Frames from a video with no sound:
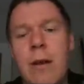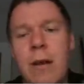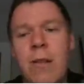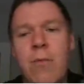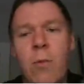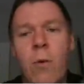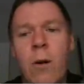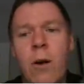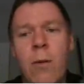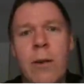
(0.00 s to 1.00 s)
It's
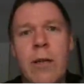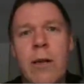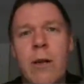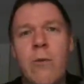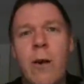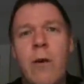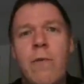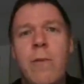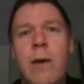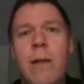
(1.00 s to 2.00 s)
more common in year
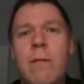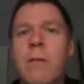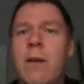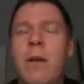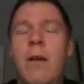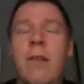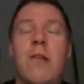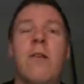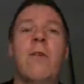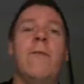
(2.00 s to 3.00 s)
12, but
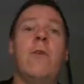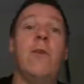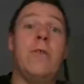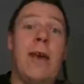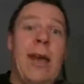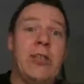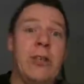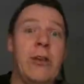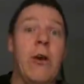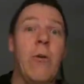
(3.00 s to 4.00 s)
it's good for you to
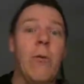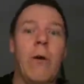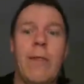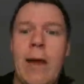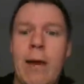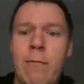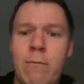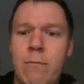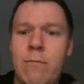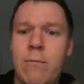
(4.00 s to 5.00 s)
actually know what
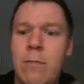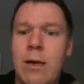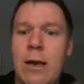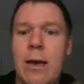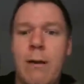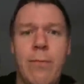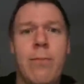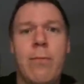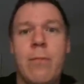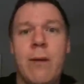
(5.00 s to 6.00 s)
that
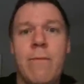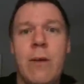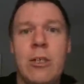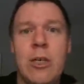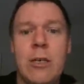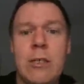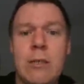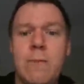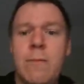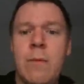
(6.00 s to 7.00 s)
convention is.